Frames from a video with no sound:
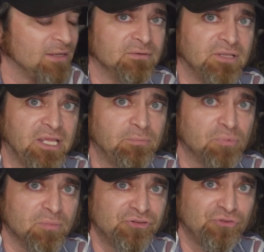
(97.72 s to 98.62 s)
and
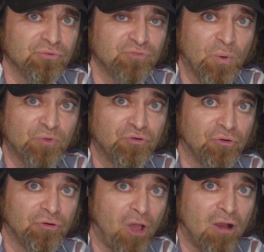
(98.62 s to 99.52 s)
keep promiscuous mode
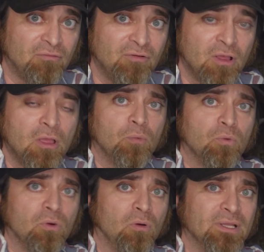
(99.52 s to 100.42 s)
turned off,
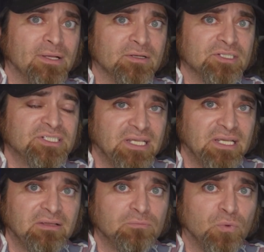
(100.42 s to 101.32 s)
we're only going to
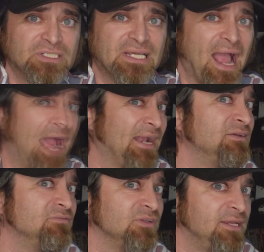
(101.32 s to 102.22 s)
see what's
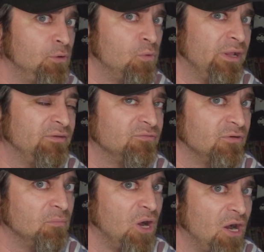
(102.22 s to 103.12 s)
actively going
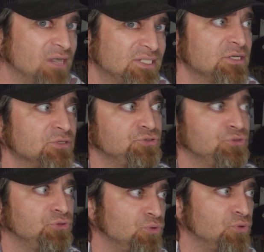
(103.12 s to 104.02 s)
from us
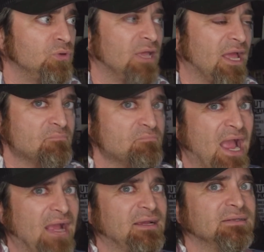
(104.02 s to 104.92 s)
to Google and
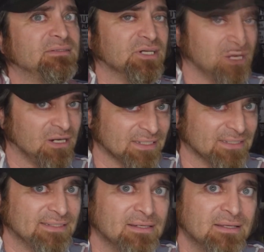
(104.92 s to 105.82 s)
Mac to
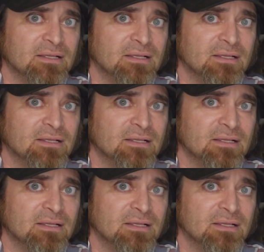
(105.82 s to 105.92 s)
us.